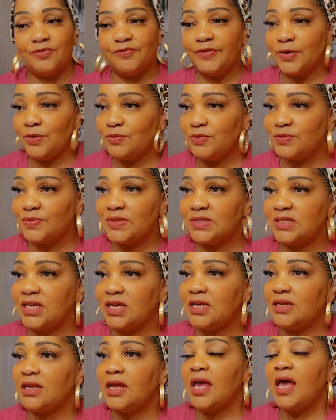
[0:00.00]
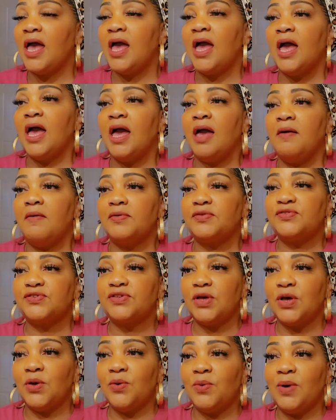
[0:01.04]
the phones was dead.
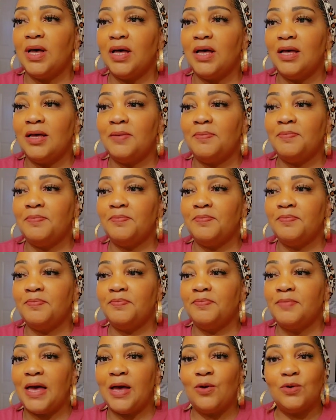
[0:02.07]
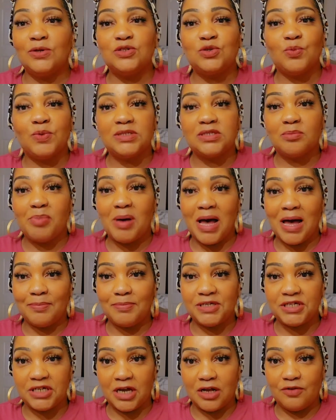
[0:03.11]
So um, I also went to
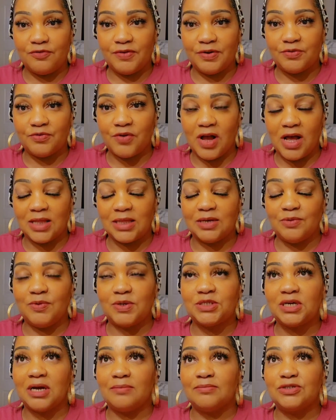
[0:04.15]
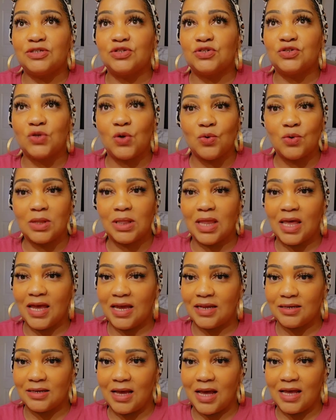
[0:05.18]
Pop Shelf in Raleigh, which I'm so
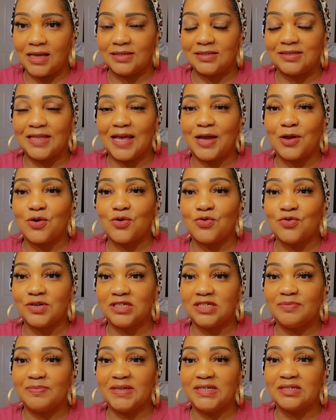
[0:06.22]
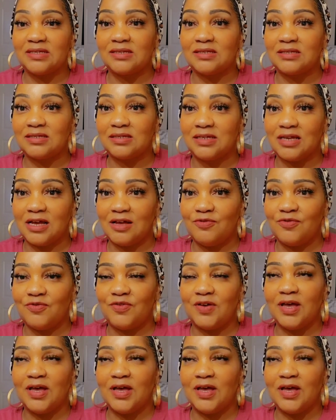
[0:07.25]
glad, guys. That Christmas stuff,